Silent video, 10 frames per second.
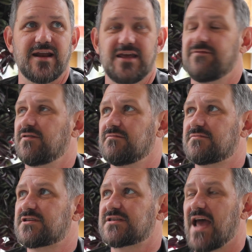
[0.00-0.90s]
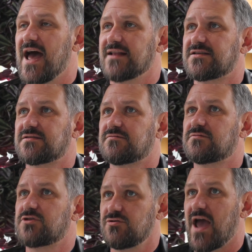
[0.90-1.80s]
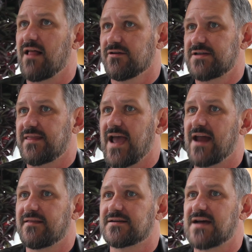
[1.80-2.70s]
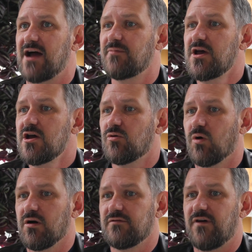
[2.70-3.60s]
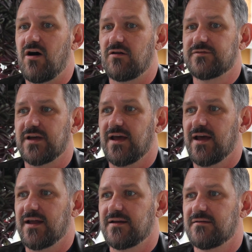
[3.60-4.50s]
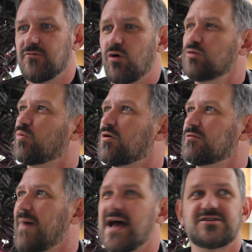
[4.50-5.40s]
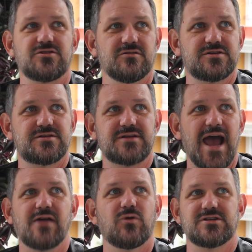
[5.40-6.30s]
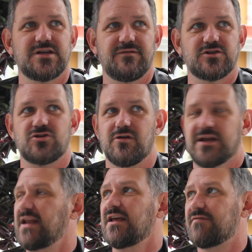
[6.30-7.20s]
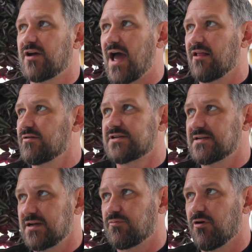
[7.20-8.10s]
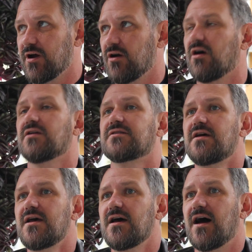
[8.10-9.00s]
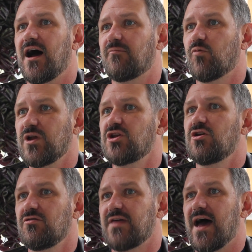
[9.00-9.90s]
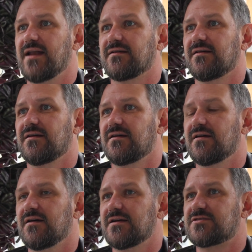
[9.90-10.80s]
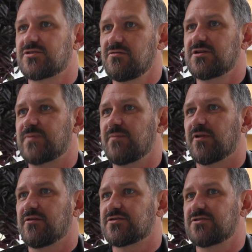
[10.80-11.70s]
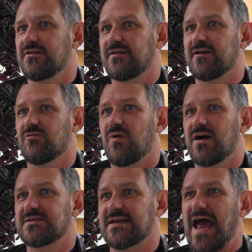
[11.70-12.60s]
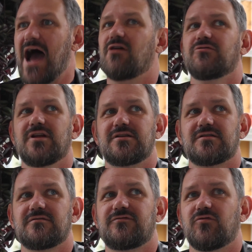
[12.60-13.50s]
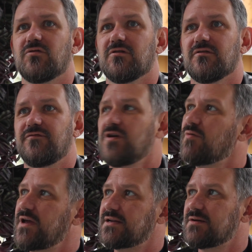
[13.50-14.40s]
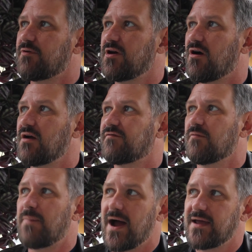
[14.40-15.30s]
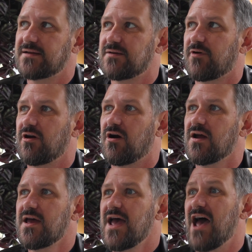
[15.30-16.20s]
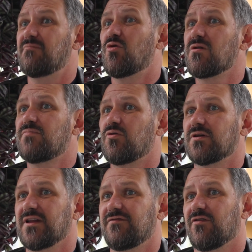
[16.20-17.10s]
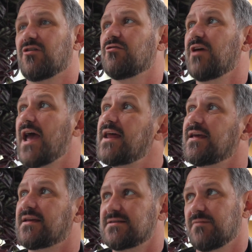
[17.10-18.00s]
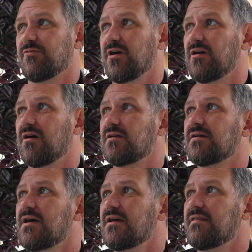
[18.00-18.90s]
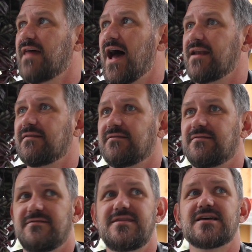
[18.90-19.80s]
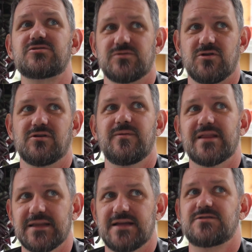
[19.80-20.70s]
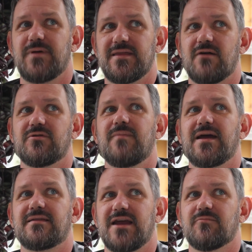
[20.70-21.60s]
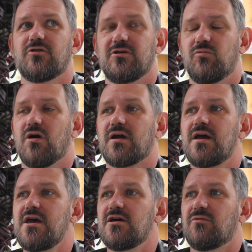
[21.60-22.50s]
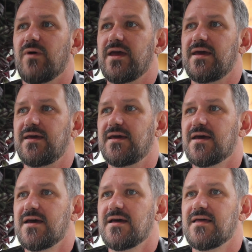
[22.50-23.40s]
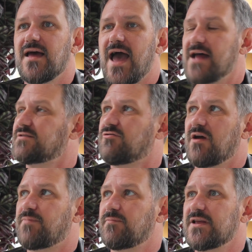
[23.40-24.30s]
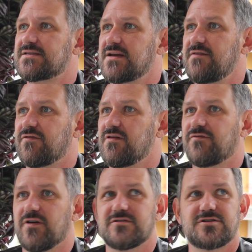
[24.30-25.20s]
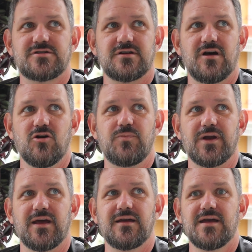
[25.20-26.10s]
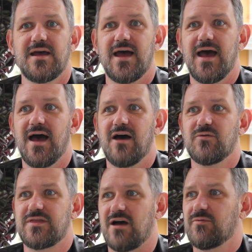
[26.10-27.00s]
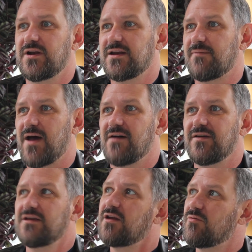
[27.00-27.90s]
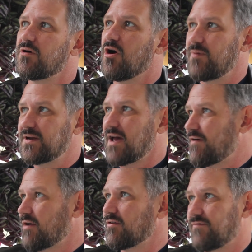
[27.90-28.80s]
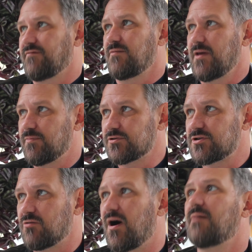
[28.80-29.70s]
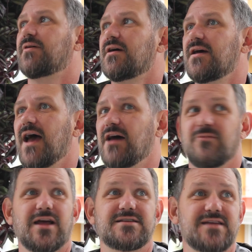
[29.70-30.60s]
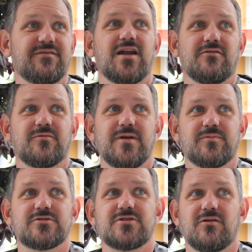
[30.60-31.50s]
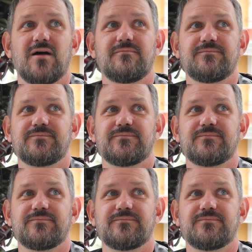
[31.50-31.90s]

Even SCAD's 2 galleries that they had at the time were involved in Old World Masters. SCAD wasn't even showing in any of their galleries contemporary art. We knew that as soon as people understood that there was an outlet for viewing contemporary art, for buying contemporary art, and more importantly for creating contemporary art, that this was going to be the linchpin that would make the neighborhood work. We had great publicity for the first opening. We thought we'd end up having, we were hoping to have 150 people show up, and we had 700 people show up.